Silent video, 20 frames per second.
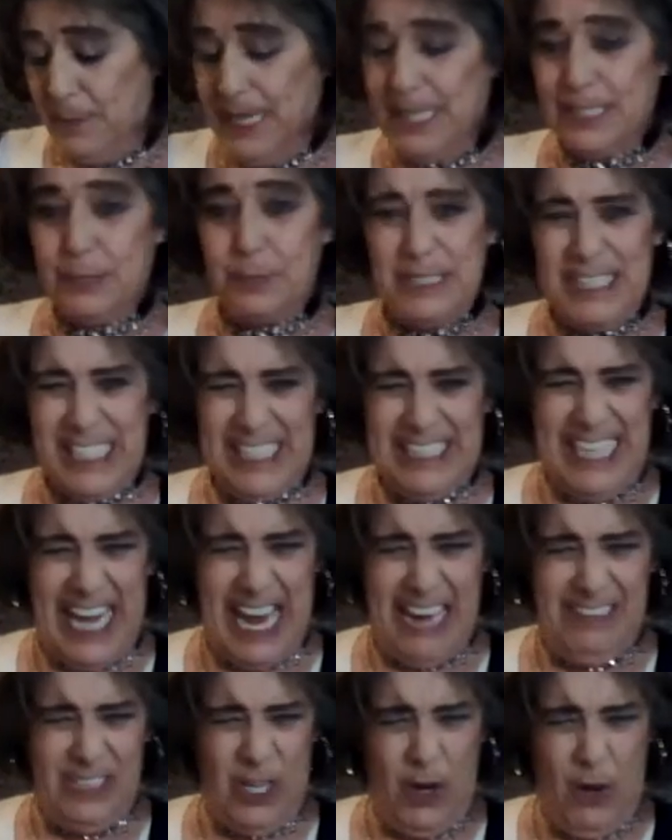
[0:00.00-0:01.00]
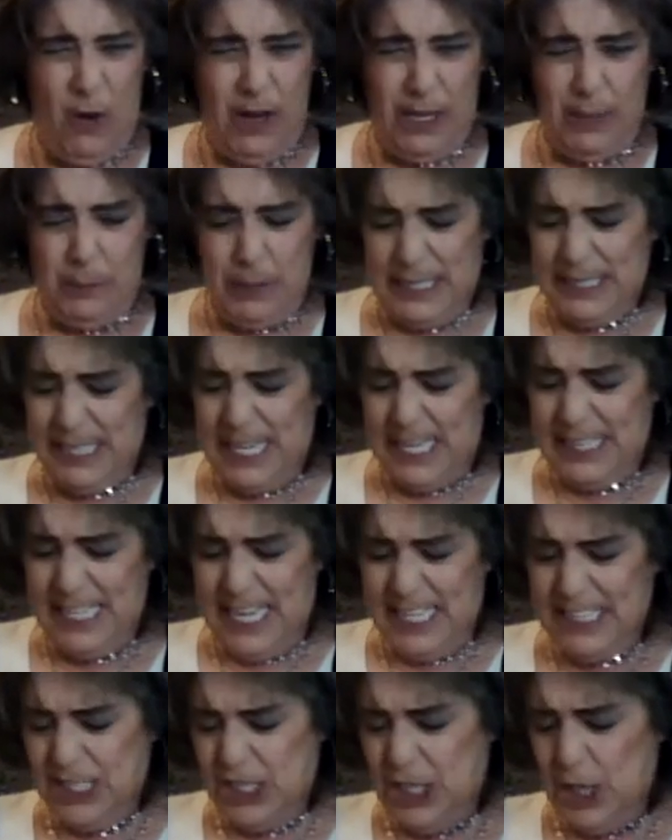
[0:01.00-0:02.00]
My husband said, don't talk about that.
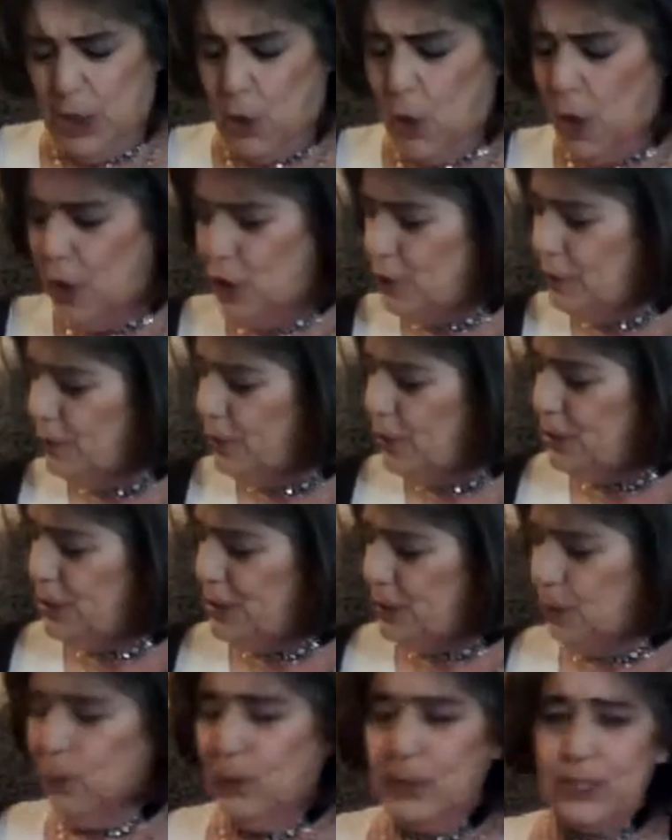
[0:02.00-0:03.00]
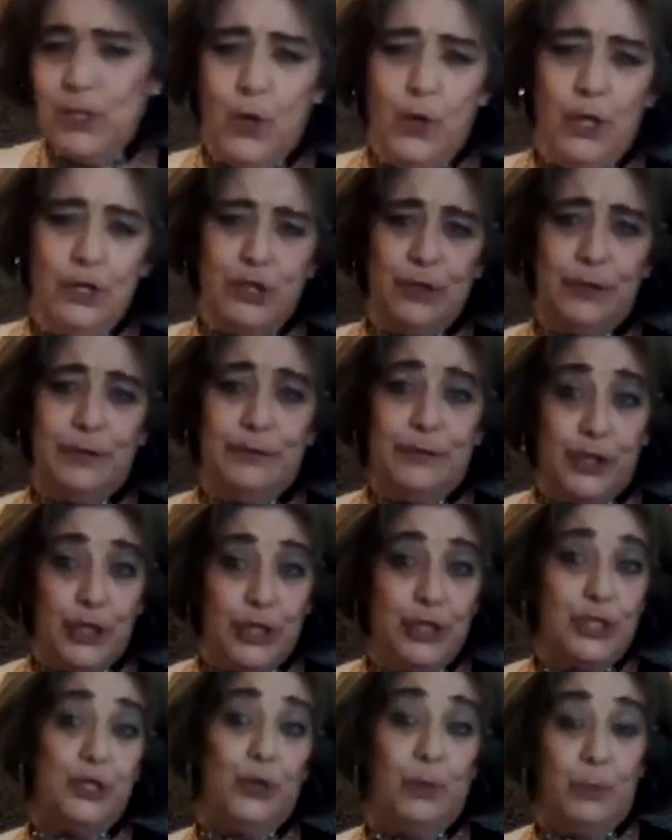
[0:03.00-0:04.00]
That's too controversial. What's
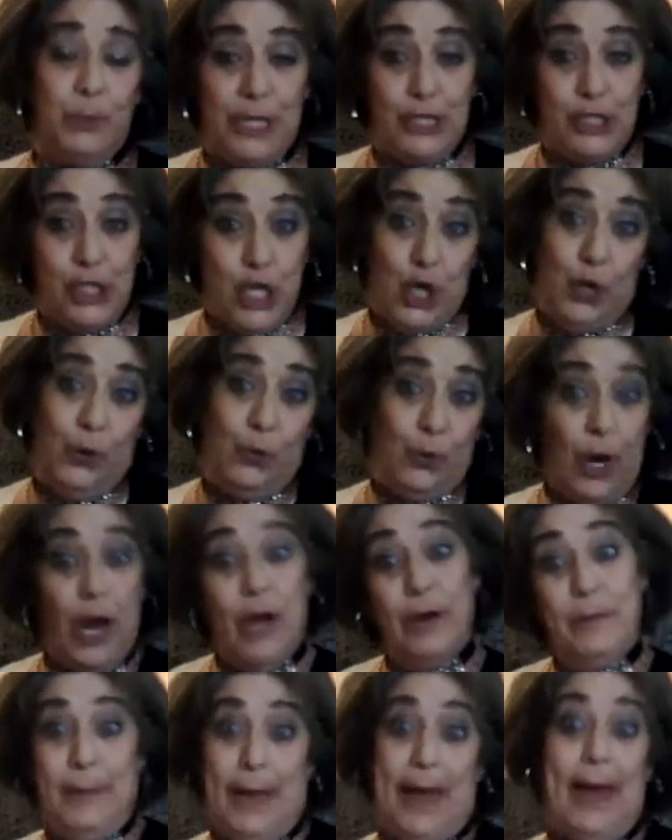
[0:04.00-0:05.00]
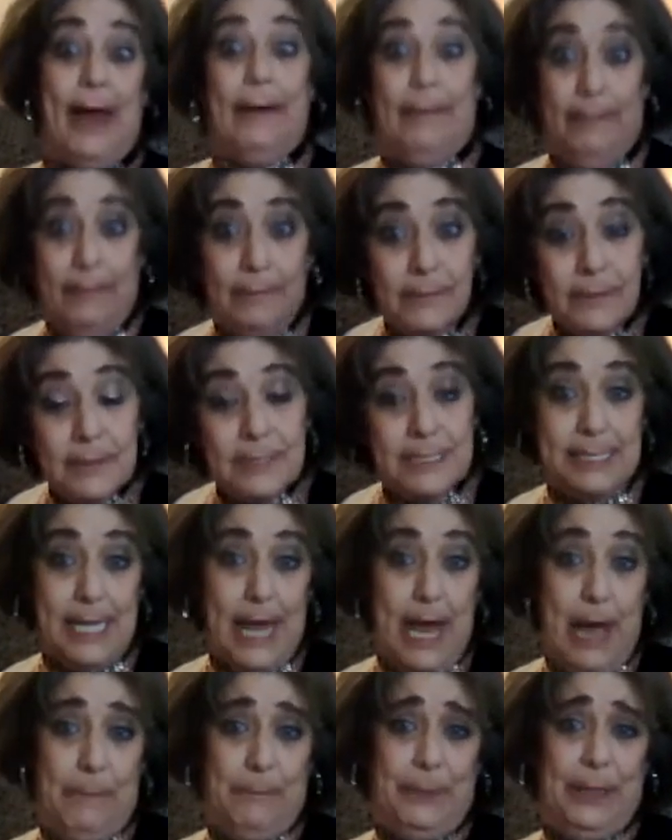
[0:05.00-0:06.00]
controversial about two grown men
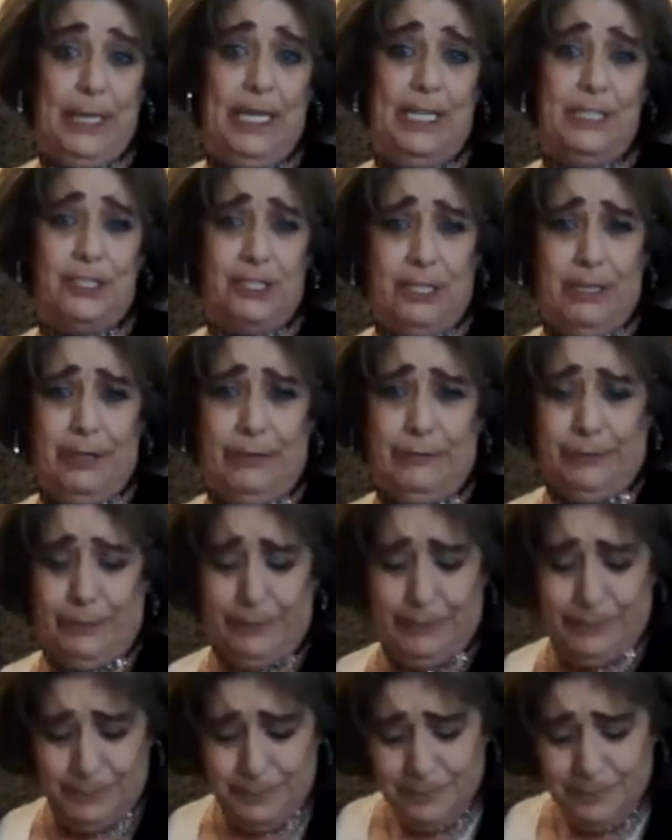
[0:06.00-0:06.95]
slapping each other?